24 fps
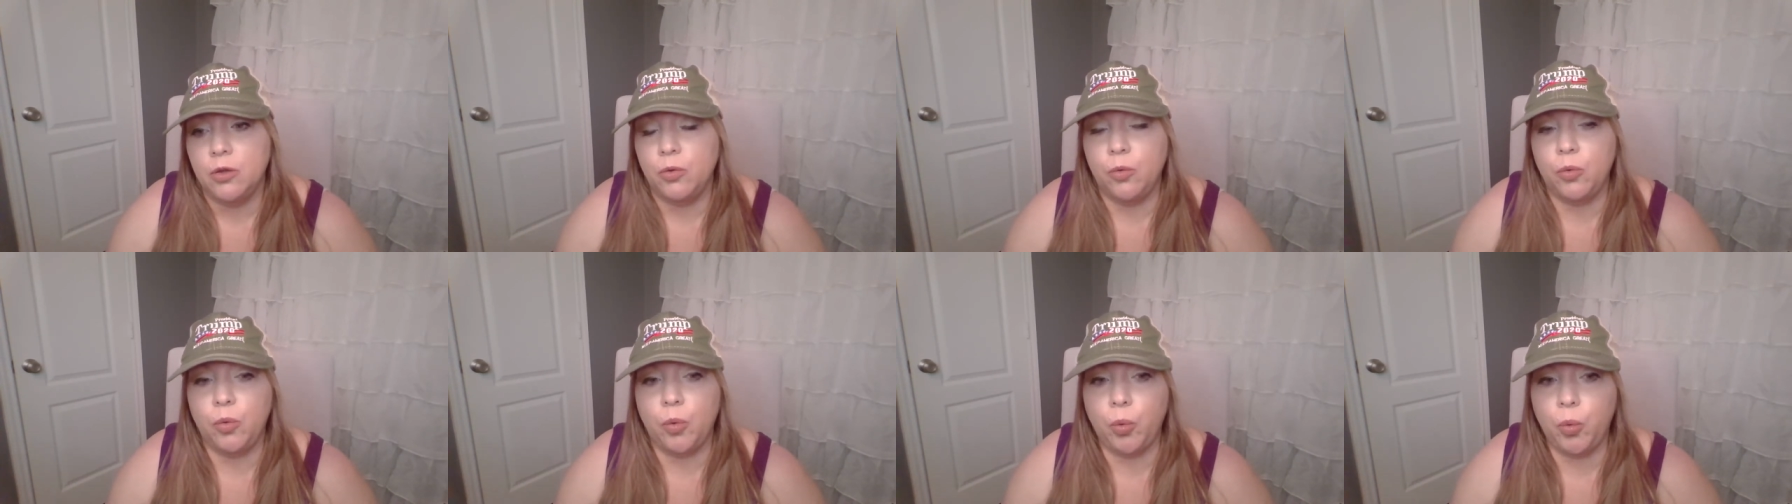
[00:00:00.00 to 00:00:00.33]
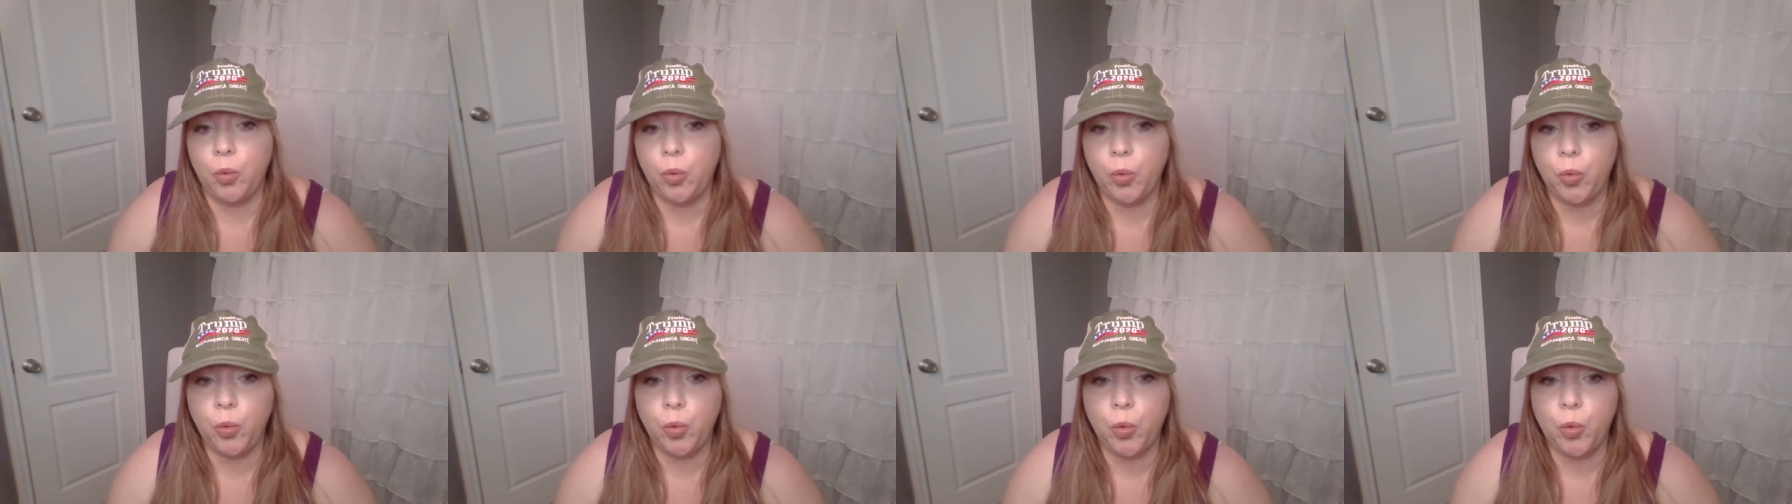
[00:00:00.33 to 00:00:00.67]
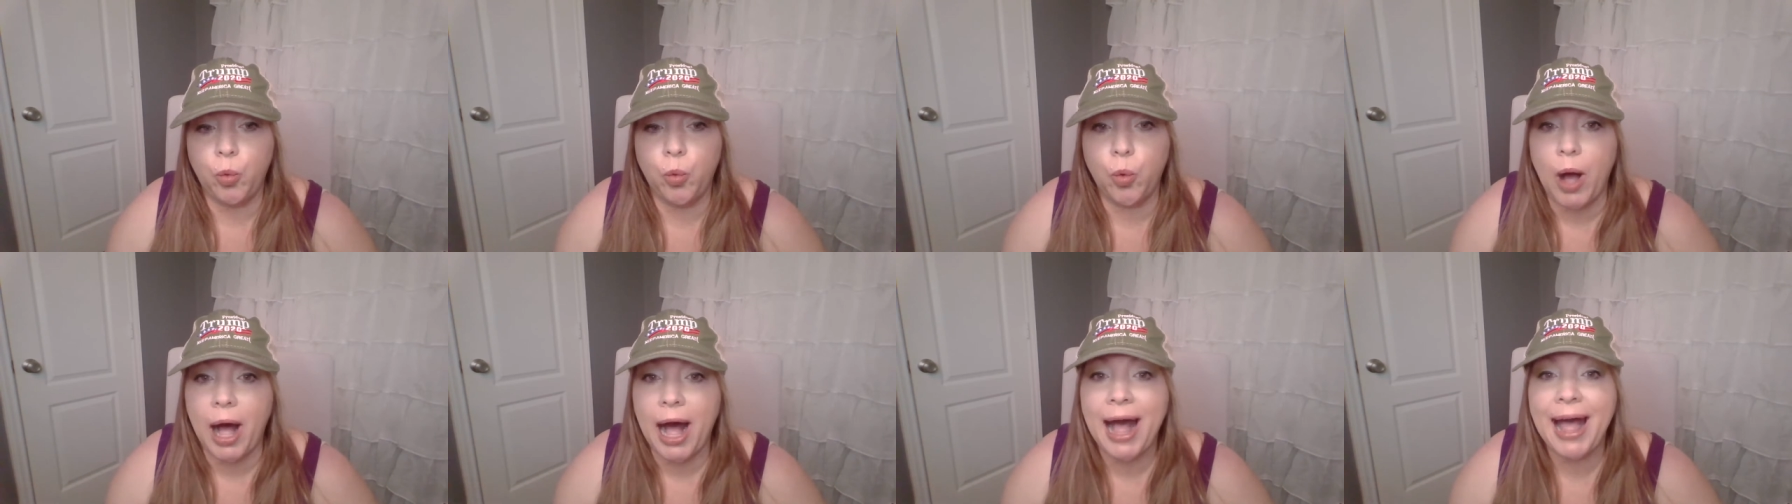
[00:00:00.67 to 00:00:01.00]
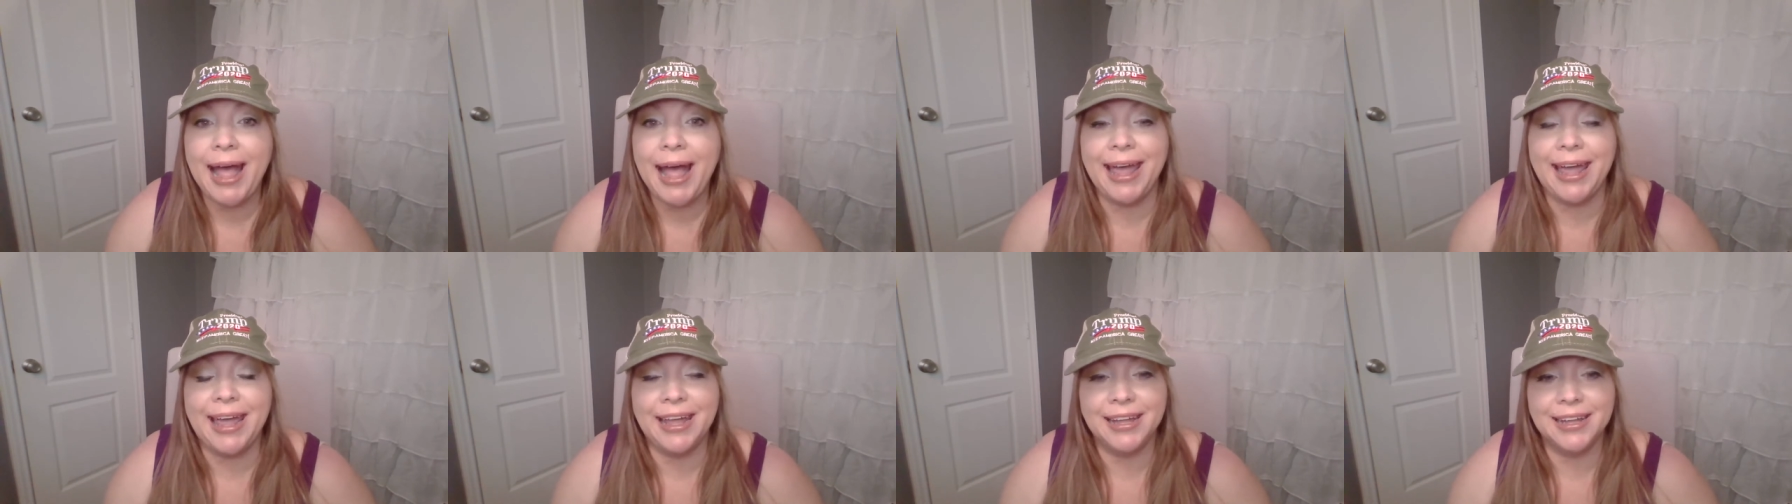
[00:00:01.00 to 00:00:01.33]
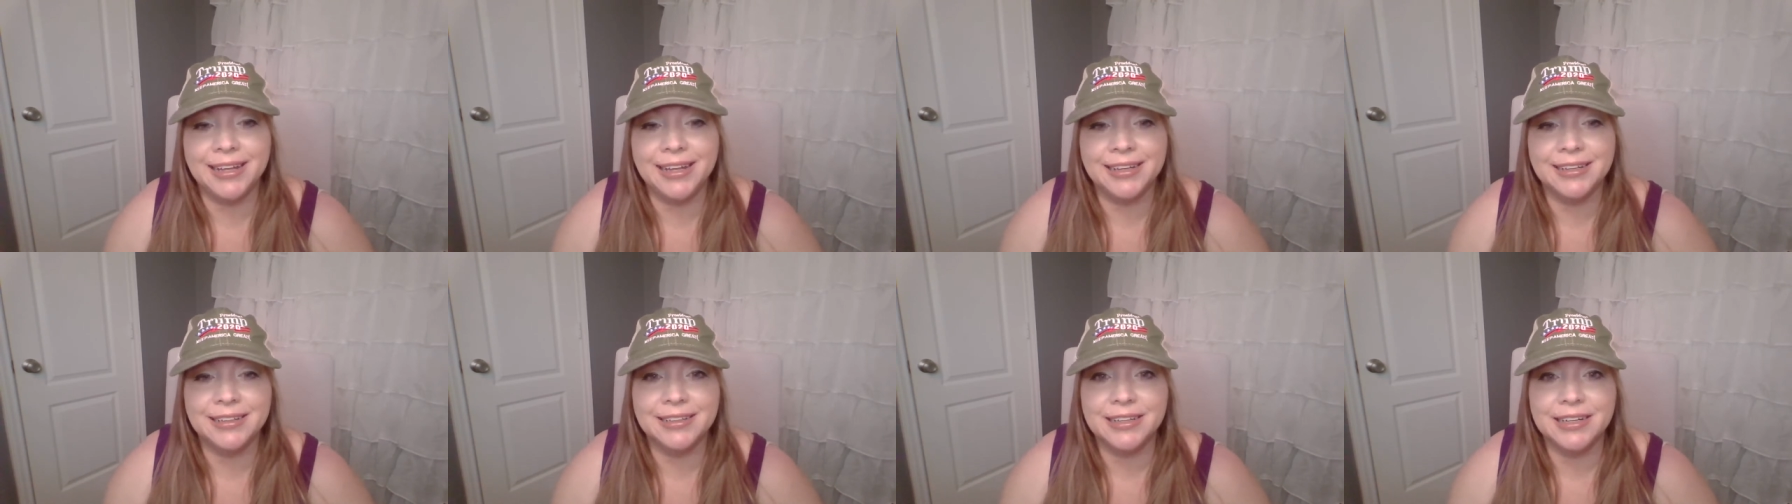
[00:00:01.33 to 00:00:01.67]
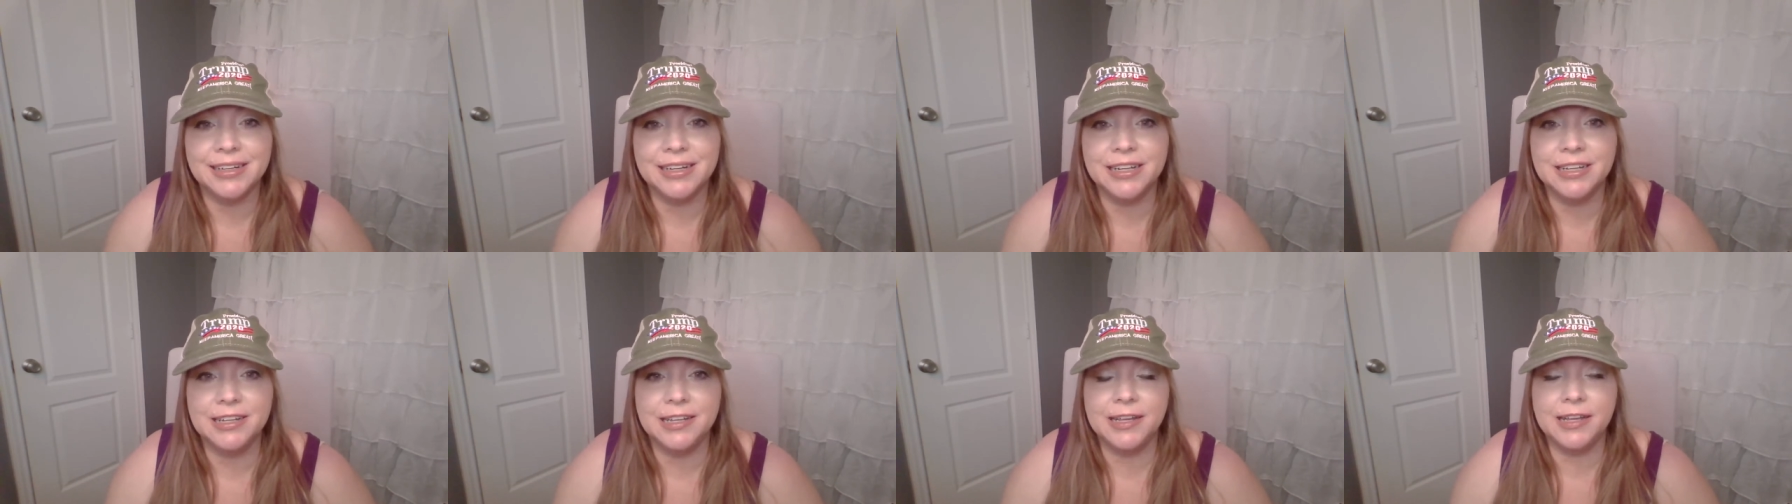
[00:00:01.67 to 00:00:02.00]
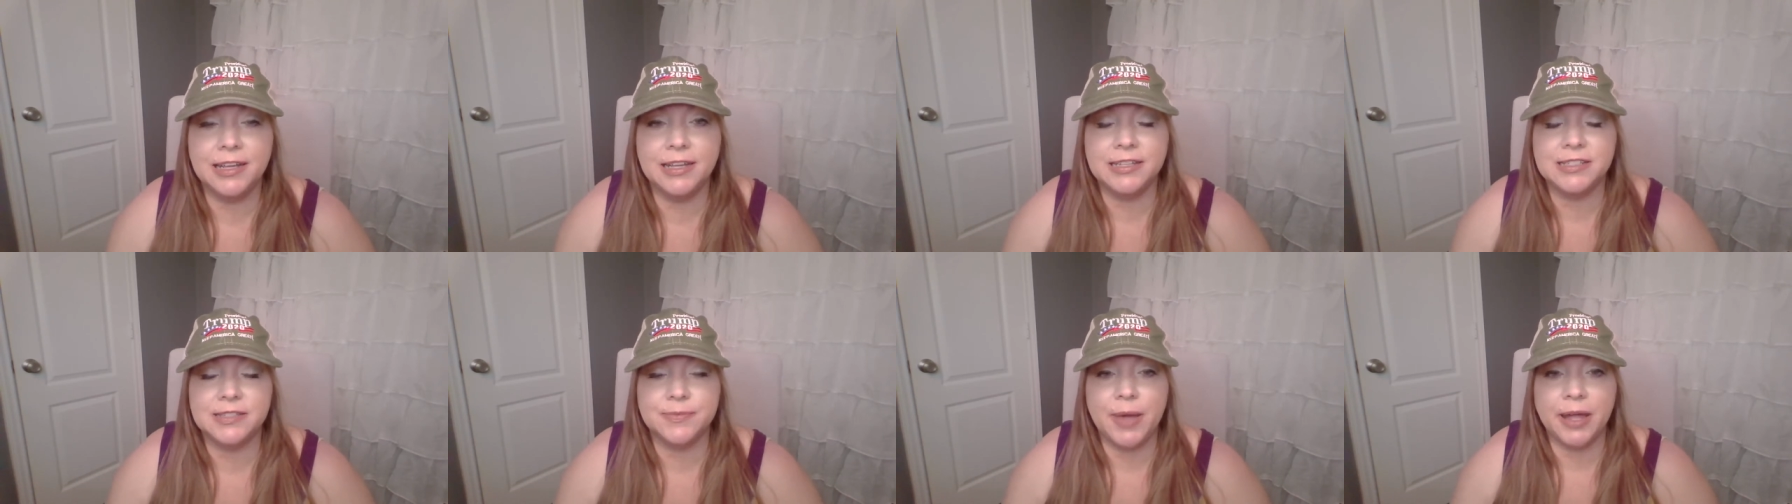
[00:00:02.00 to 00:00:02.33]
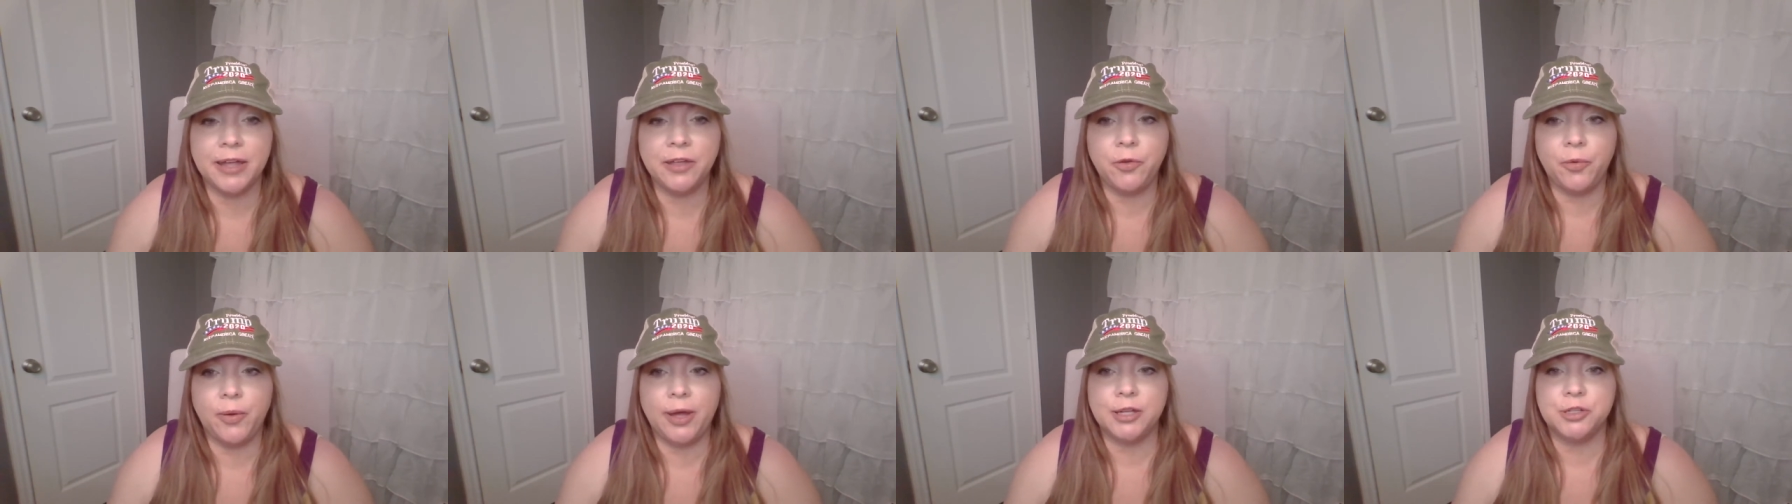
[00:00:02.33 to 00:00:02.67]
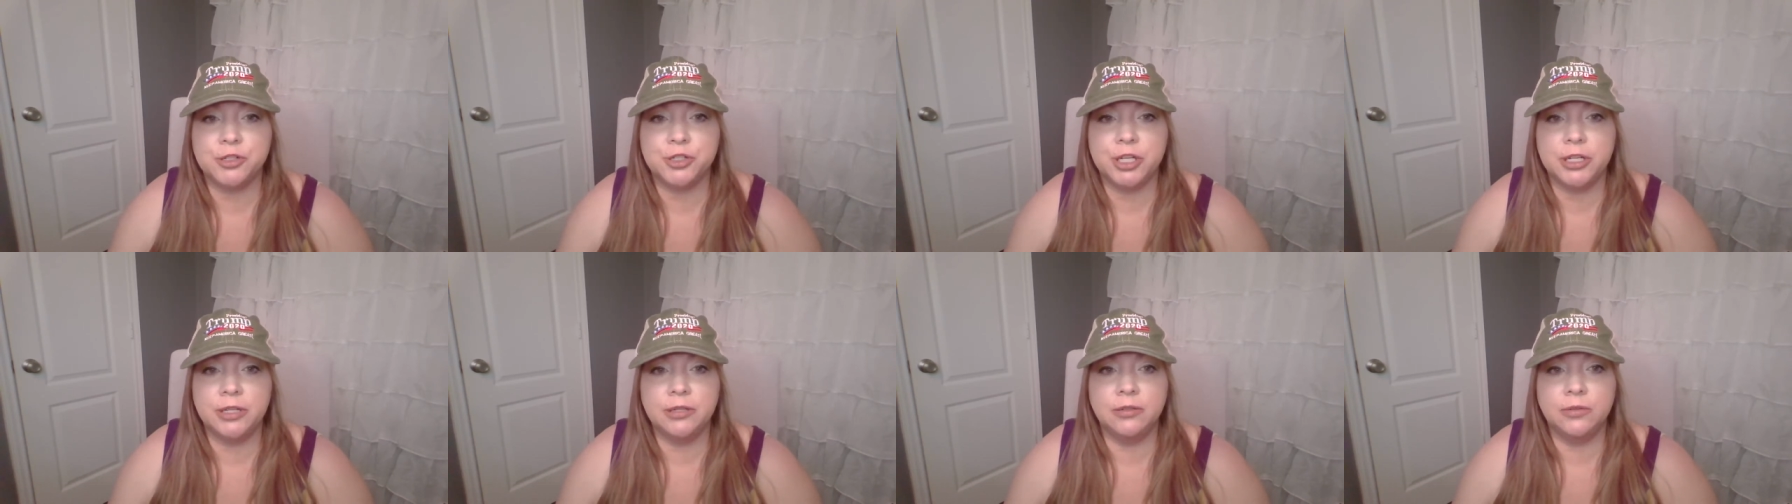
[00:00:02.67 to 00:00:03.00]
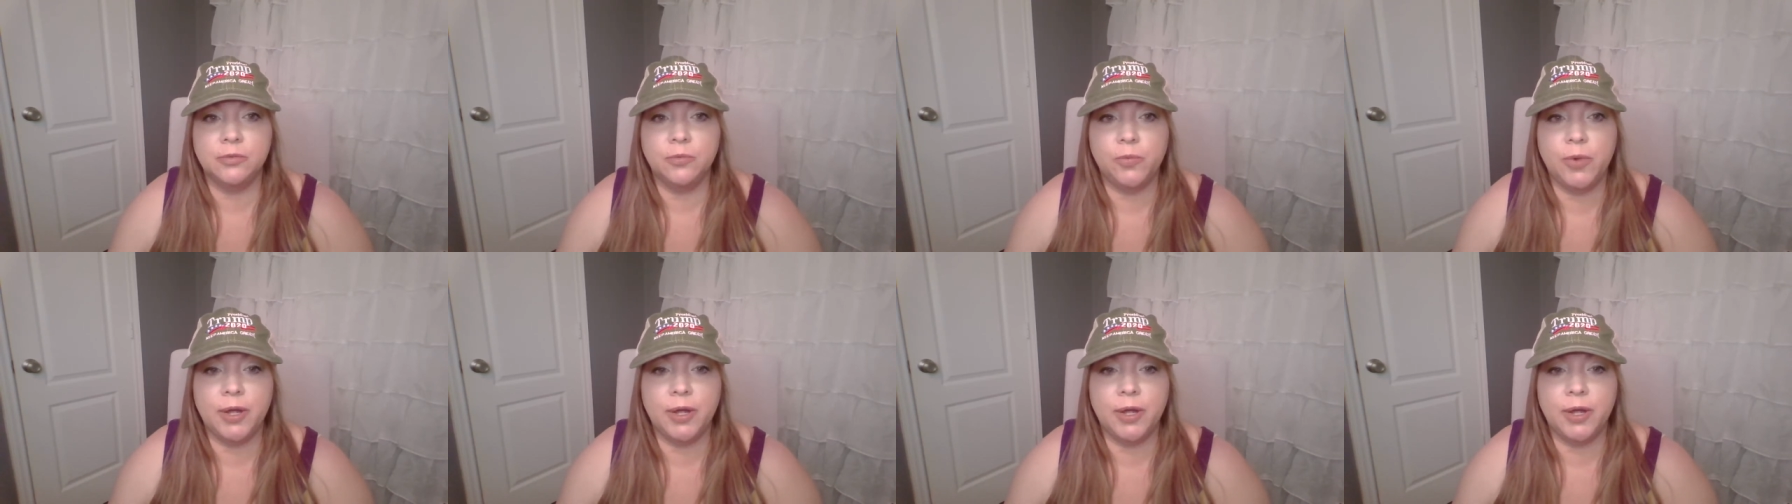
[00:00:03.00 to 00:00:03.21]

why? is my question.